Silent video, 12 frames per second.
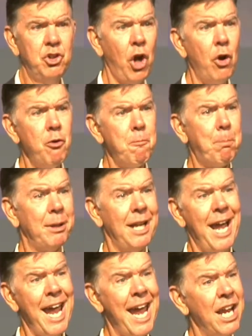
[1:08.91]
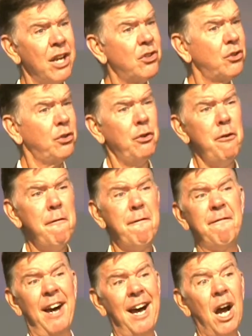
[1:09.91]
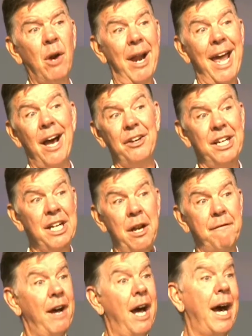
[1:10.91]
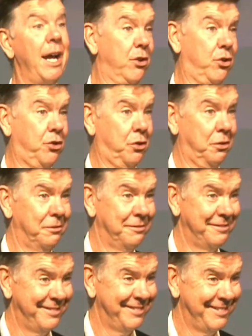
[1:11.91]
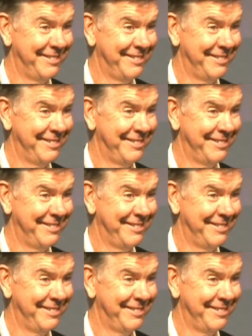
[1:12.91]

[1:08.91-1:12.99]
don't plan too far out in advance.